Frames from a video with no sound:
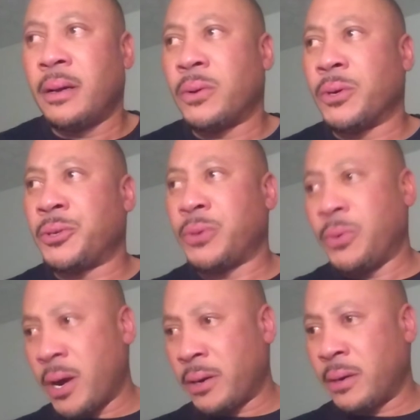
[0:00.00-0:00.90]
of course,
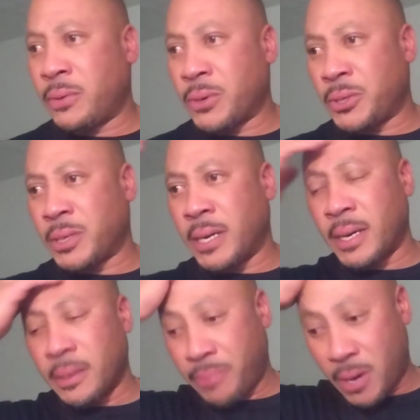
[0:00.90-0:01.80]
Sweetwater, of course,
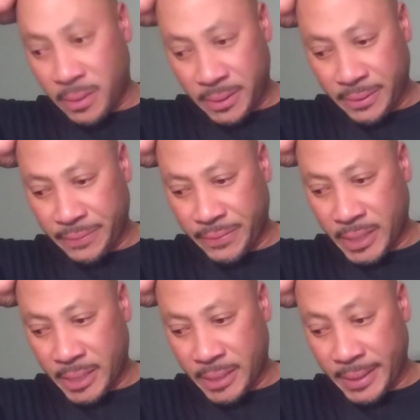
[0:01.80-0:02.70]
uh, part of,
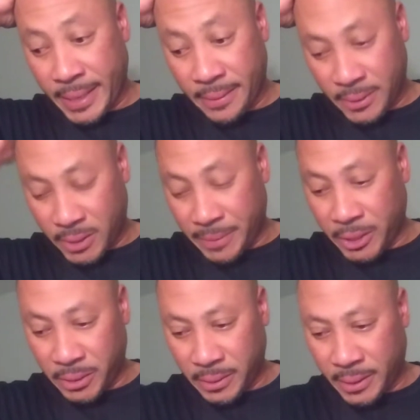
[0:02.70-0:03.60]
uh, again, as I
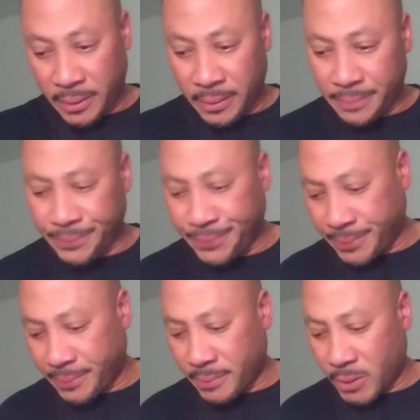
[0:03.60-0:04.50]
mentioned, a
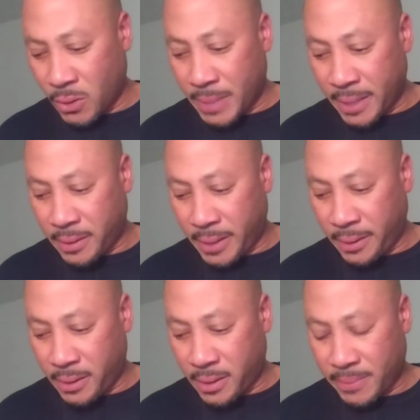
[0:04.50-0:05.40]
owned by a
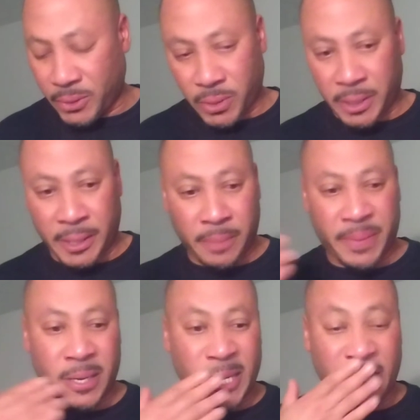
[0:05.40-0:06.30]
Canadian company, started
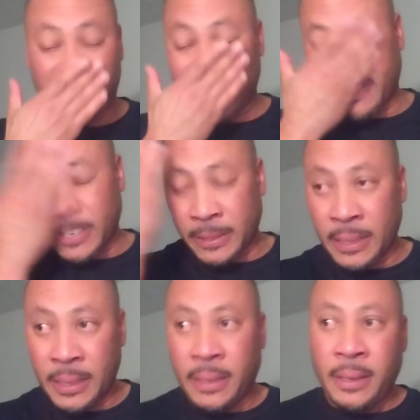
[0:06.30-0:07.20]
independent 97.
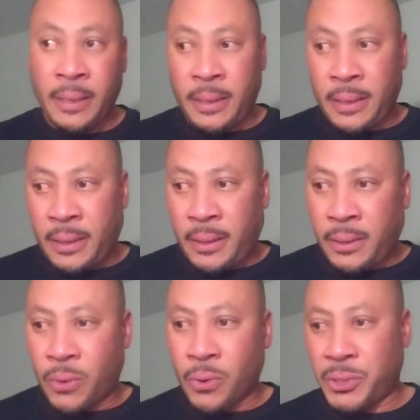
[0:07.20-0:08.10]

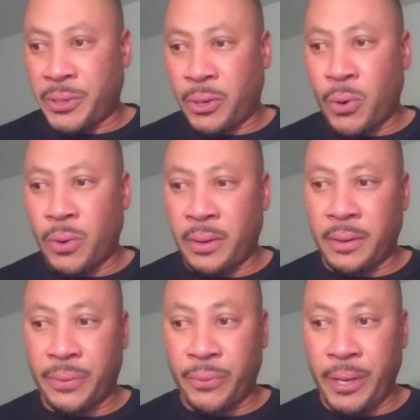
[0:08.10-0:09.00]
Of course, there, core, there
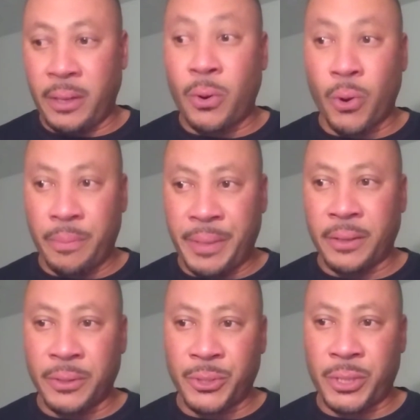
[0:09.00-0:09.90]
are three core
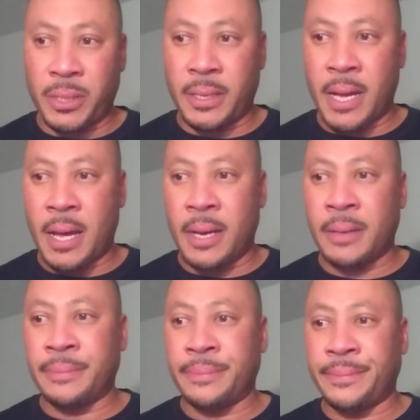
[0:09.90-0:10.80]
beers.
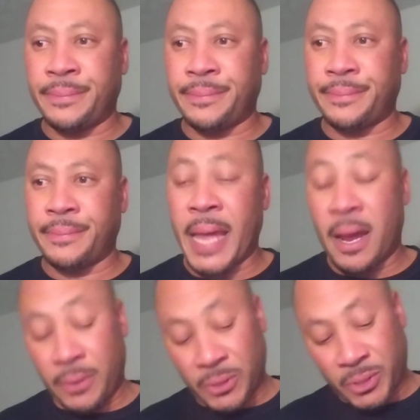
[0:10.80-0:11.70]
Um,
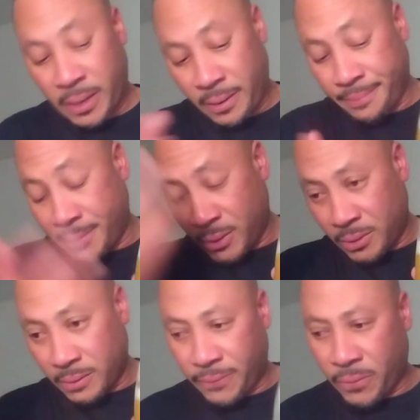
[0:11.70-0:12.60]
now you can say this
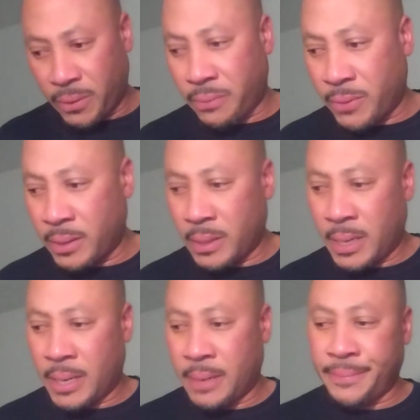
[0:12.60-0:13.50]
is the fourth one.
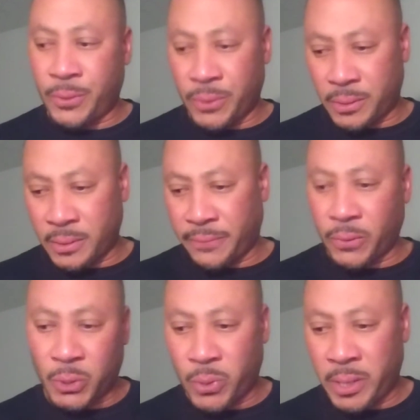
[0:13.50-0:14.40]
Um, of course, the
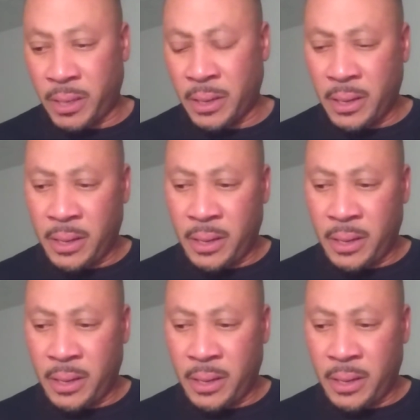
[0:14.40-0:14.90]
420,